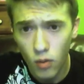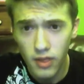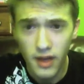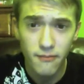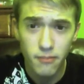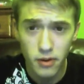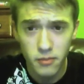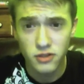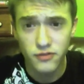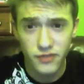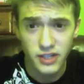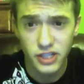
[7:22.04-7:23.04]
Well, that pretty
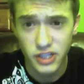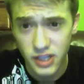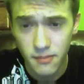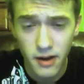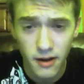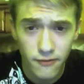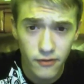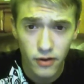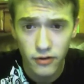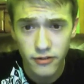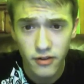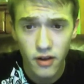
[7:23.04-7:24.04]
much finishes up my
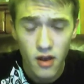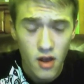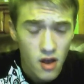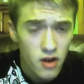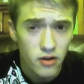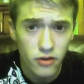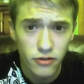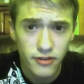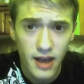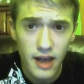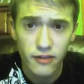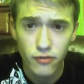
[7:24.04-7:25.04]
first
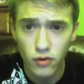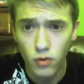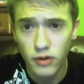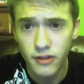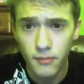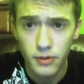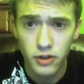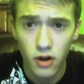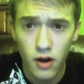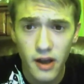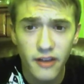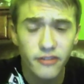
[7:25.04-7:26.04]
newscast for What's Up with
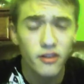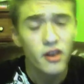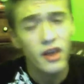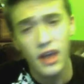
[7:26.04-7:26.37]
RS.